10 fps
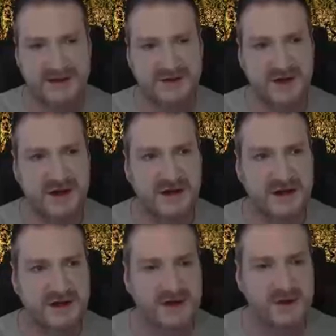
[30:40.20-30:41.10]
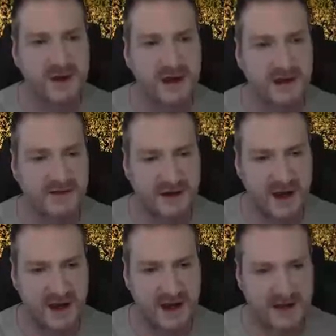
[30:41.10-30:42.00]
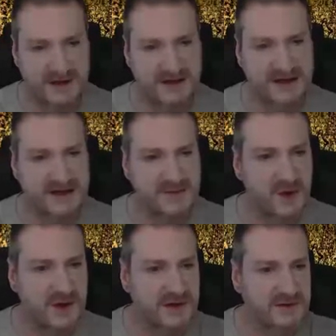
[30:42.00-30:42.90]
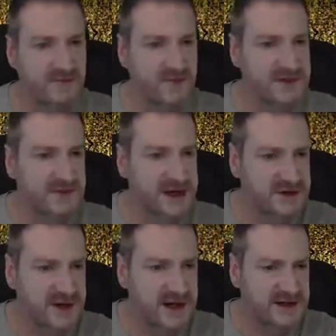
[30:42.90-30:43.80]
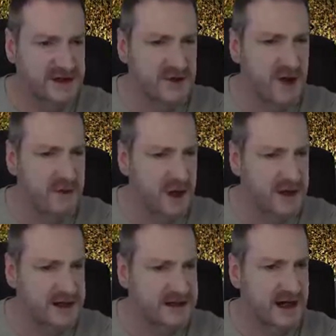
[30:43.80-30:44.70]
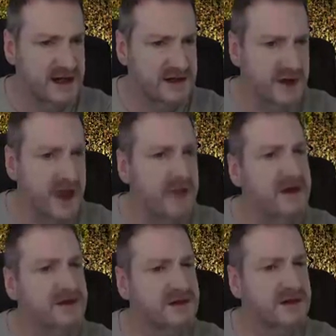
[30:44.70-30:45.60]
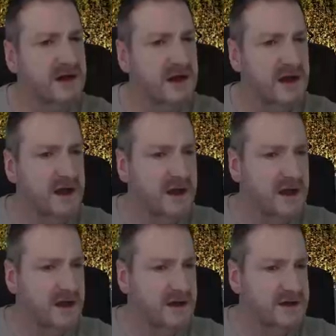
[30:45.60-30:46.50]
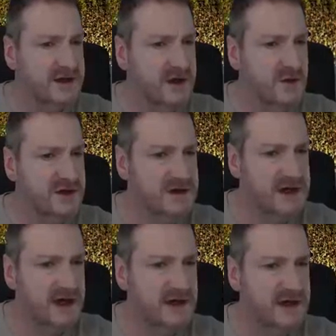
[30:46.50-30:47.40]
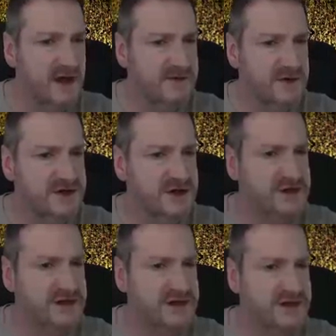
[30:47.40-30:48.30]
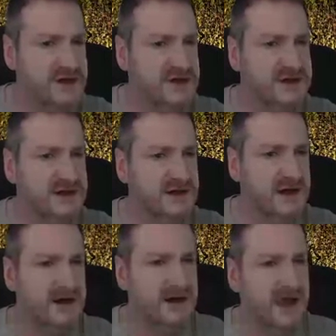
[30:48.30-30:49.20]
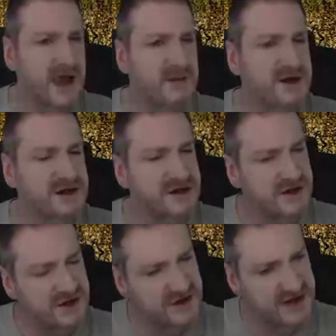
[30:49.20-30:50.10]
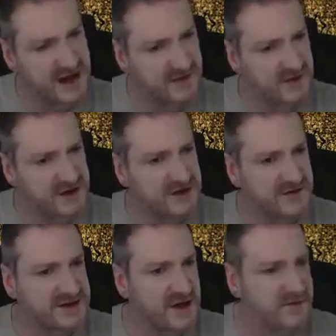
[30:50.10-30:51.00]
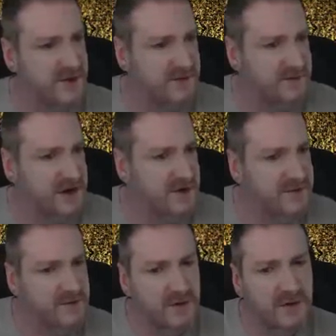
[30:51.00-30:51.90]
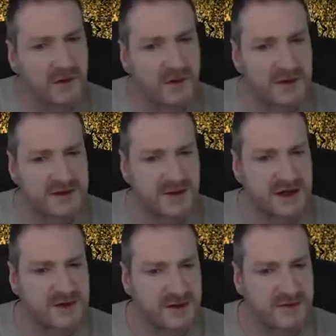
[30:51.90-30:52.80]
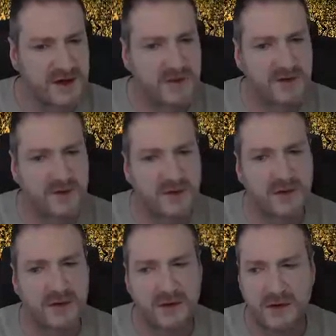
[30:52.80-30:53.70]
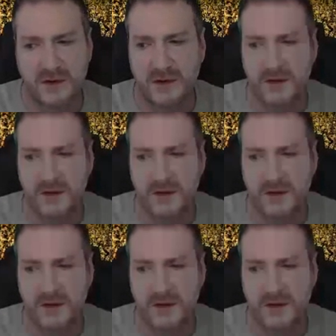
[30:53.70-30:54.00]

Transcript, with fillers: This tree that you saw me, that I uh, just exported from SpeedTree, is too high poly to take into a game engine. So you wouldn't, uh, you'd have to reduce it to use it in a game engine. You'd use the other version of the software for U E four, SpeedTree for U E four.